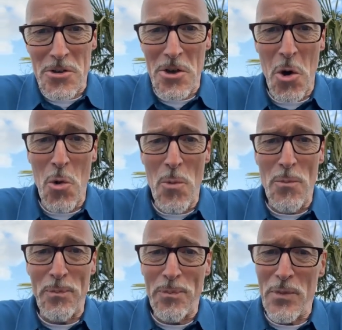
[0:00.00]

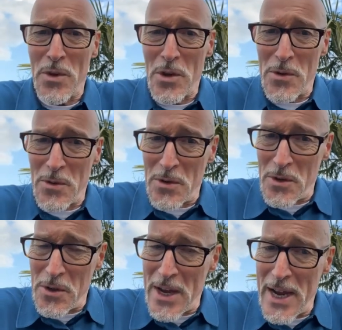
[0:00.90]
So
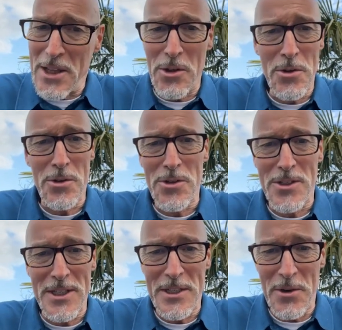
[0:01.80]
it's good
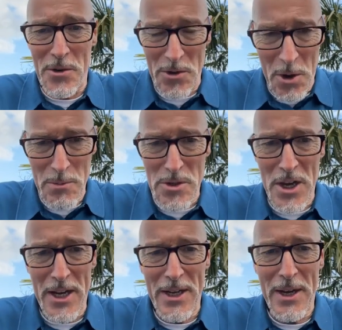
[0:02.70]
to see you. Come
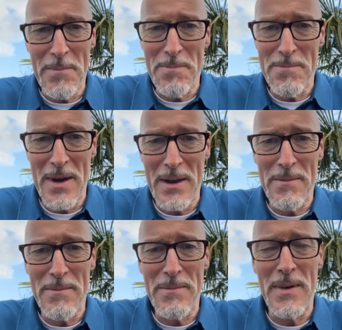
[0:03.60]
check in,
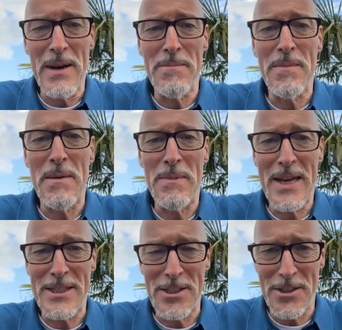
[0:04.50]
my
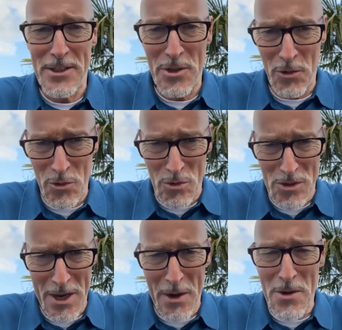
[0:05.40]
blessed sister
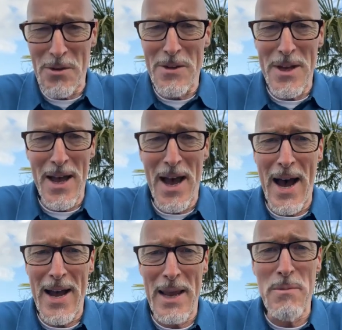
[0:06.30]
Rusa.
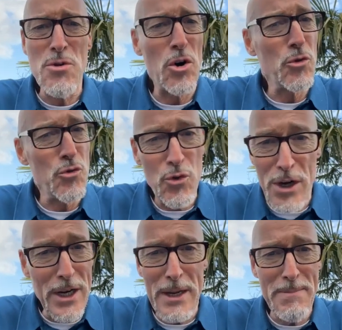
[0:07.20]
I am not
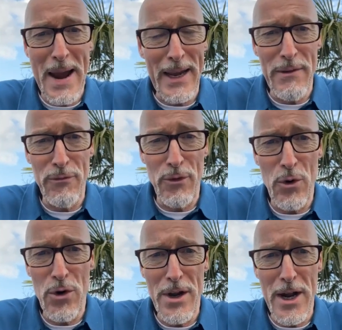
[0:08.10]
really back in
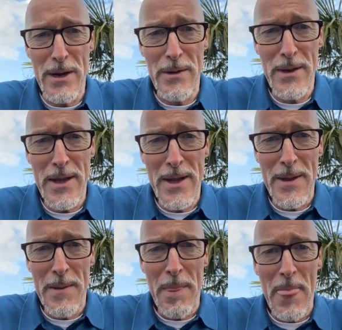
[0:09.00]
Florida.
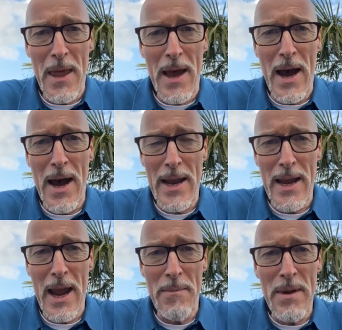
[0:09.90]

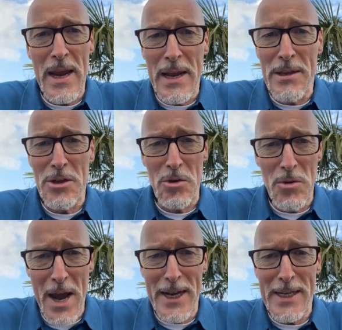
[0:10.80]
I am in the
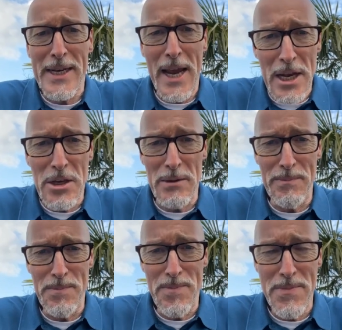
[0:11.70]
United
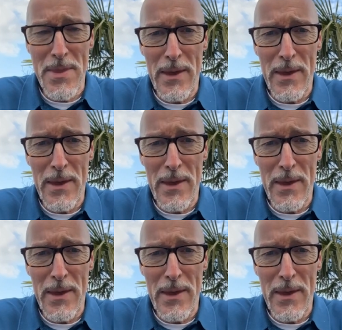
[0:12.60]
Kingdom,